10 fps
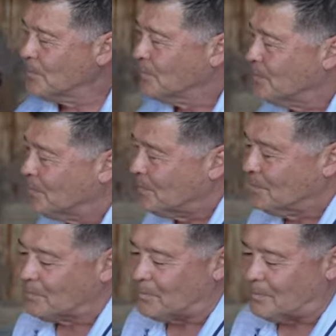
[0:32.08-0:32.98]

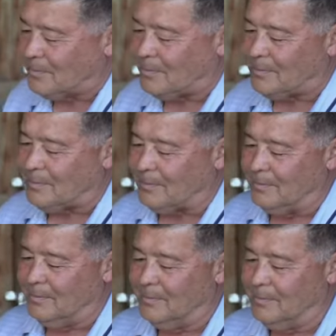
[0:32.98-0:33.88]

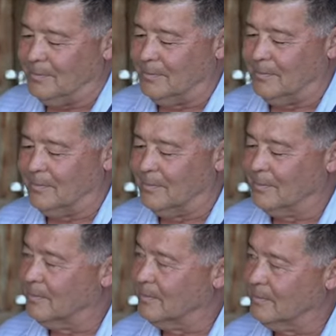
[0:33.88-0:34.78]

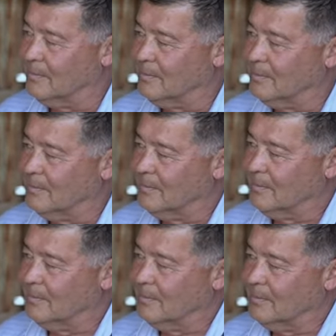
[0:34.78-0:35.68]

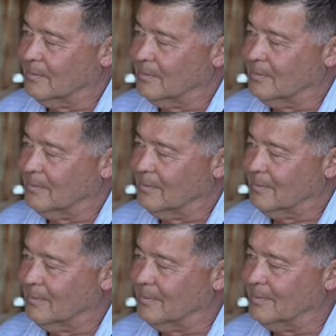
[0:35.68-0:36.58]

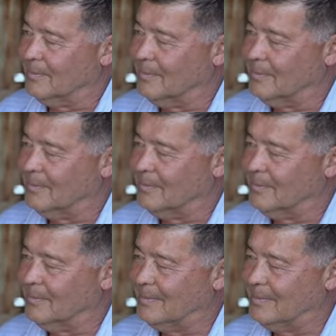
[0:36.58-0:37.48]

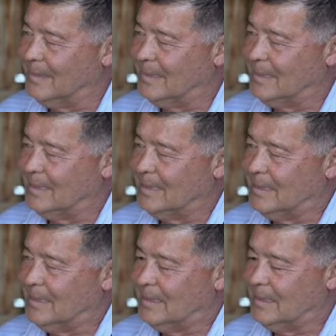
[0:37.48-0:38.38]

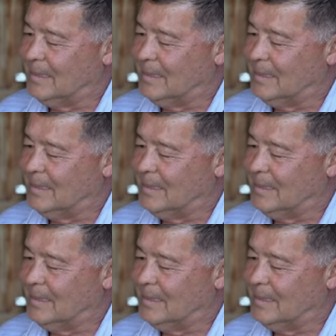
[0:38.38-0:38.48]
No words are spoken by the person on screen.